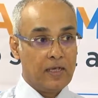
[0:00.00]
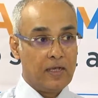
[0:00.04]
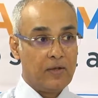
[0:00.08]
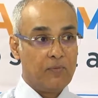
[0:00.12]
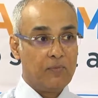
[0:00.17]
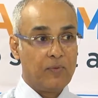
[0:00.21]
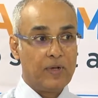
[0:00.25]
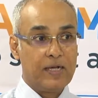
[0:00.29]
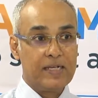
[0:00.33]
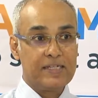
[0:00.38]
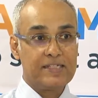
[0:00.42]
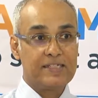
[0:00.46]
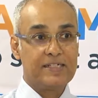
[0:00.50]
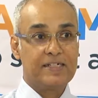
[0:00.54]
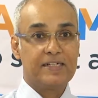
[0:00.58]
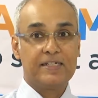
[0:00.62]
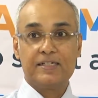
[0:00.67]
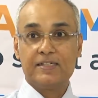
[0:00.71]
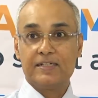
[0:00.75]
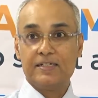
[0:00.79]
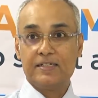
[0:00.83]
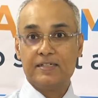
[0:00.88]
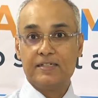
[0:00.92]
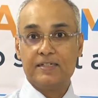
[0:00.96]
And why is it
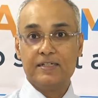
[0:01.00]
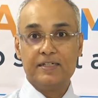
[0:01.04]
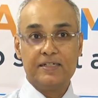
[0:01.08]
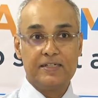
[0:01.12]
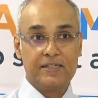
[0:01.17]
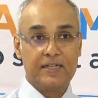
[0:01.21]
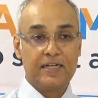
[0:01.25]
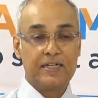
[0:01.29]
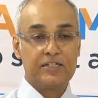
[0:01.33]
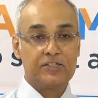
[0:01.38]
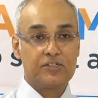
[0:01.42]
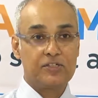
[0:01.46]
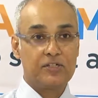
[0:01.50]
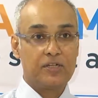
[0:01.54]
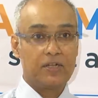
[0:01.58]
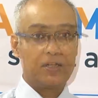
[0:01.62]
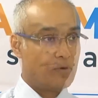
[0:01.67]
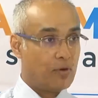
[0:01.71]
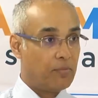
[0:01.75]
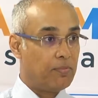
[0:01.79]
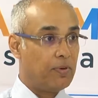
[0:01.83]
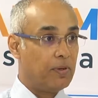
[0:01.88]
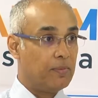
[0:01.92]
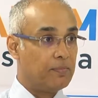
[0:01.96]
an international
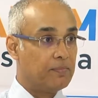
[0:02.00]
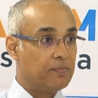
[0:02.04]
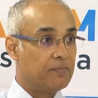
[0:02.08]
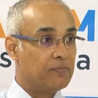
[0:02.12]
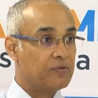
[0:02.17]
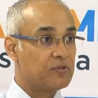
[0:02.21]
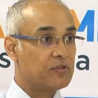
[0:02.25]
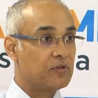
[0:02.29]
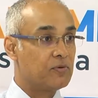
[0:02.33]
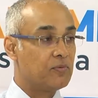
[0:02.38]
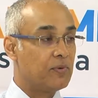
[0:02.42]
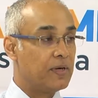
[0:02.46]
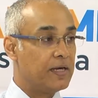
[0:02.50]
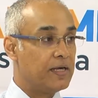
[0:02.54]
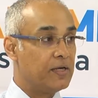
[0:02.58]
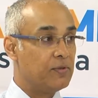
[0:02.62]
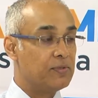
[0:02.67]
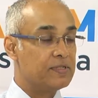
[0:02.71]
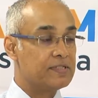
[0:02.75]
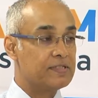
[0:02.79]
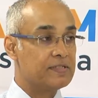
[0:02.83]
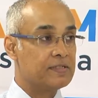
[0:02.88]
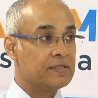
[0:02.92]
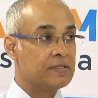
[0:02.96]
problem? So why
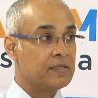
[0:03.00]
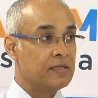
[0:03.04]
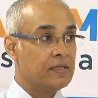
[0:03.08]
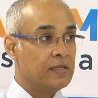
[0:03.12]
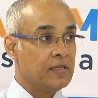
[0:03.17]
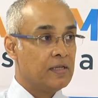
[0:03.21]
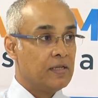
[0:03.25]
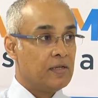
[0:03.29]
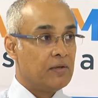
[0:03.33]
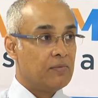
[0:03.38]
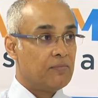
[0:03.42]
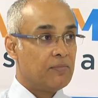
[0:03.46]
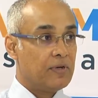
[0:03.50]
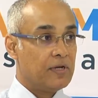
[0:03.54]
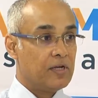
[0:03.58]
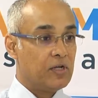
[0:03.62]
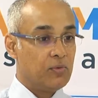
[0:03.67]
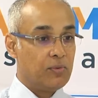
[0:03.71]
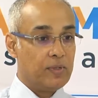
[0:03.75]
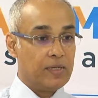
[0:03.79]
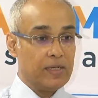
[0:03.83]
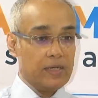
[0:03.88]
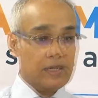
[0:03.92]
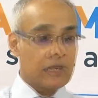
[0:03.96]
do we, why
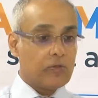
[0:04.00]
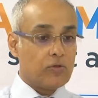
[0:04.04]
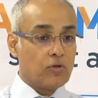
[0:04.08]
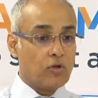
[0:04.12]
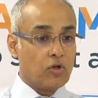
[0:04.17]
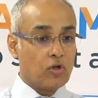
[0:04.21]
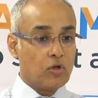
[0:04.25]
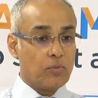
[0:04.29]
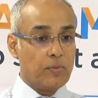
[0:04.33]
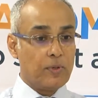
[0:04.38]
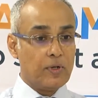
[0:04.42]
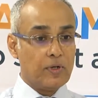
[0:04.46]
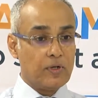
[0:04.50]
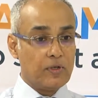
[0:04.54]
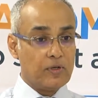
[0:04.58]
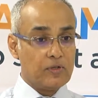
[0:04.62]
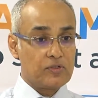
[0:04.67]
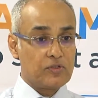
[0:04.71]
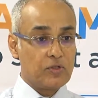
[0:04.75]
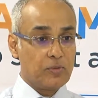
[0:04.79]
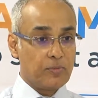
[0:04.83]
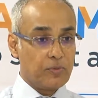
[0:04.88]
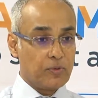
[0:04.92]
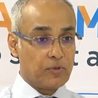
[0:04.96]
do we talk about
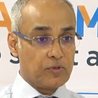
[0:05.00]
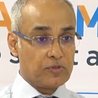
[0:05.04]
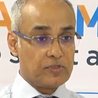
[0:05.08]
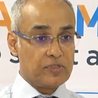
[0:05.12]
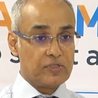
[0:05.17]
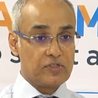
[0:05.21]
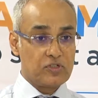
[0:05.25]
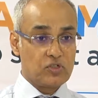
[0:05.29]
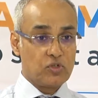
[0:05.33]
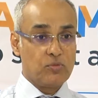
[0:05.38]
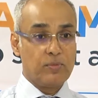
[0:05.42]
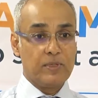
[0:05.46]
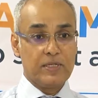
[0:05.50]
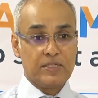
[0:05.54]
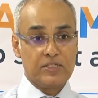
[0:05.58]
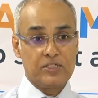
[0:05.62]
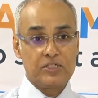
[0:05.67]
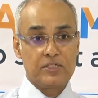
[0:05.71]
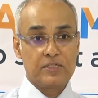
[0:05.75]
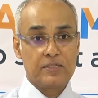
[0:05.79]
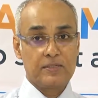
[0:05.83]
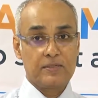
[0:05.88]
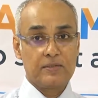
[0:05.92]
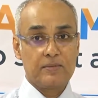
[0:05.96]
osteoporosis so
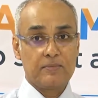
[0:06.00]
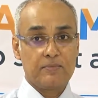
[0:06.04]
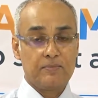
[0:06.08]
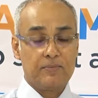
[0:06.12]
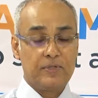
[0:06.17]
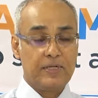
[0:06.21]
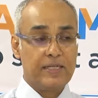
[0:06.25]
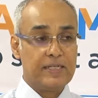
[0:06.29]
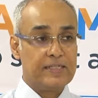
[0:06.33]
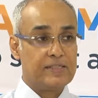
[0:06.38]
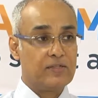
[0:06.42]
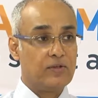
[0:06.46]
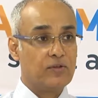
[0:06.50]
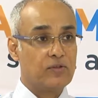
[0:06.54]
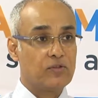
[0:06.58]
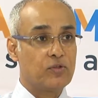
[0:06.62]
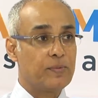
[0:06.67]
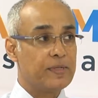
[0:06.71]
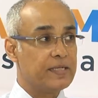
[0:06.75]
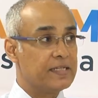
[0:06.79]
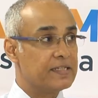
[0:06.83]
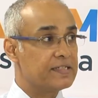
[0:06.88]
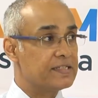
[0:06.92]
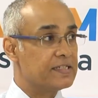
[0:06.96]
much? But as
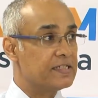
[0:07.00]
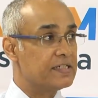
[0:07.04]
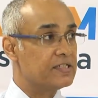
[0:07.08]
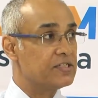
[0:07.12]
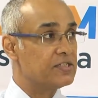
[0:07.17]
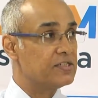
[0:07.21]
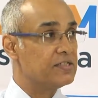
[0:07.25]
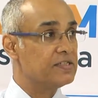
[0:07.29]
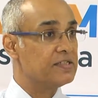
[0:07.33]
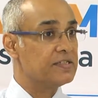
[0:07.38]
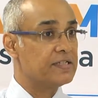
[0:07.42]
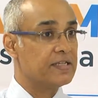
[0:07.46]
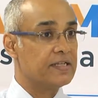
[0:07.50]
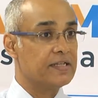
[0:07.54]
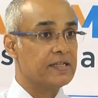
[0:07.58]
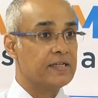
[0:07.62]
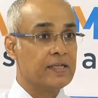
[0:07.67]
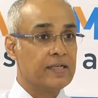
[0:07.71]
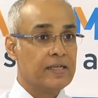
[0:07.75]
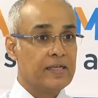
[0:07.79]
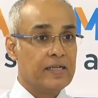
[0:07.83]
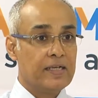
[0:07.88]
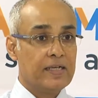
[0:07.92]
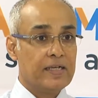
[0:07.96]
orthopedic surgeons and
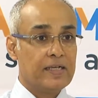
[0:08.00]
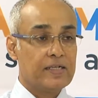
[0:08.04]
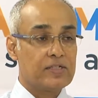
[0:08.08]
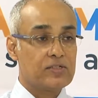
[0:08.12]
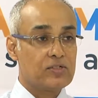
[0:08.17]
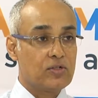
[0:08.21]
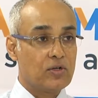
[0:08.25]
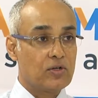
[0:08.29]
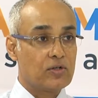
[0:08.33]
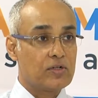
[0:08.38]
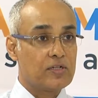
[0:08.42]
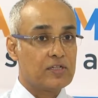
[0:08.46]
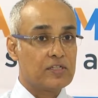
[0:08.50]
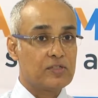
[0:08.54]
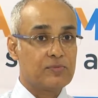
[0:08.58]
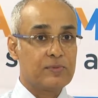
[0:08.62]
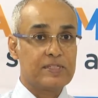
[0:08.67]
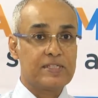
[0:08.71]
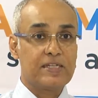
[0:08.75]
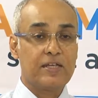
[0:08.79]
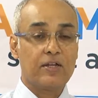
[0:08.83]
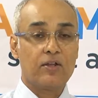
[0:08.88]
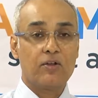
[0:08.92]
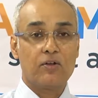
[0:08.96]
as doctors,
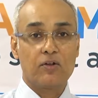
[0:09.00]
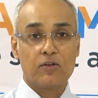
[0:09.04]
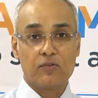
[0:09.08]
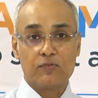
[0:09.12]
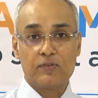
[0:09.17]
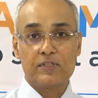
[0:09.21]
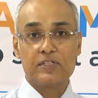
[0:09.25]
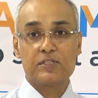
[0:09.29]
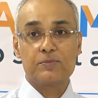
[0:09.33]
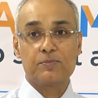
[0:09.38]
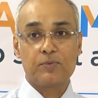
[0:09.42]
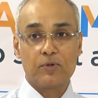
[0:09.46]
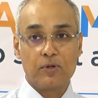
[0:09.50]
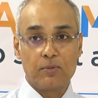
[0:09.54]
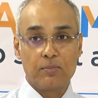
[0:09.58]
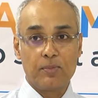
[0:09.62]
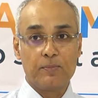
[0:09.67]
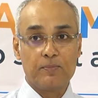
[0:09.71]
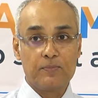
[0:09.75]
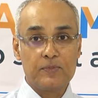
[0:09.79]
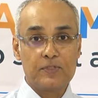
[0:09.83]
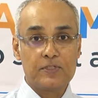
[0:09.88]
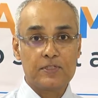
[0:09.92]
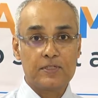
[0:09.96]
we see a lot of these
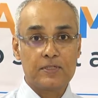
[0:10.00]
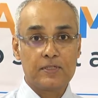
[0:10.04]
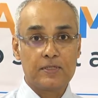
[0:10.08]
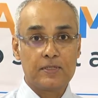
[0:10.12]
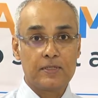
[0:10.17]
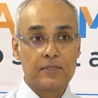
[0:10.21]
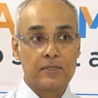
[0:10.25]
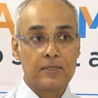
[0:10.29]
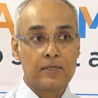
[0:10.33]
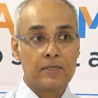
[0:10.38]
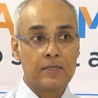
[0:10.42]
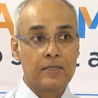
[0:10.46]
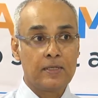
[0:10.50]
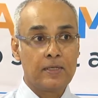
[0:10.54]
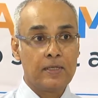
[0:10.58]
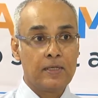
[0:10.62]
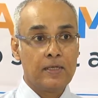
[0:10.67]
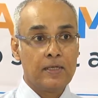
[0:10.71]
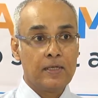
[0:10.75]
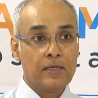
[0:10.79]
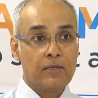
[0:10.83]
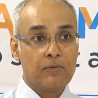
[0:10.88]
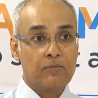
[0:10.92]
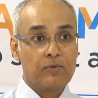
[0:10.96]
problems
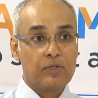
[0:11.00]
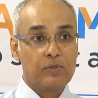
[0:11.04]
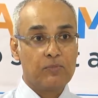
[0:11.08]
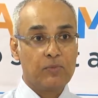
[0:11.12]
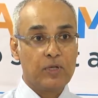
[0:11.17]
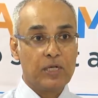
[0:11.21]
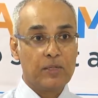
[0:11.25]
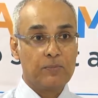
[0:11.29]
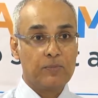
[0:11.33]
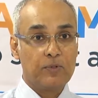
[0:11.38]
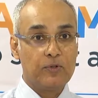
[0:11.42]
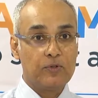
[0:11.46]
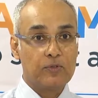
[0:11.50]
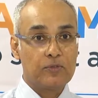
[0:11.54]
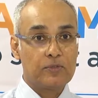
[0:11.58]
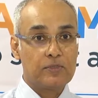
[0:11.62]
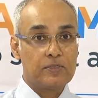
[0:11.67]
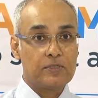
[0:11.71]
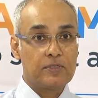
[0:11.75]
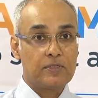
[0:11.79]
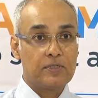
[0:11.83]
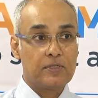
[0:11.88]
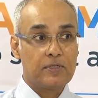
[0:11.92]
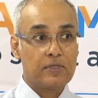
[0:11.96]
with weak
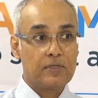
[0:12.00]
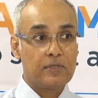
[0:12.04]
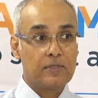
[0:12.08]
bones.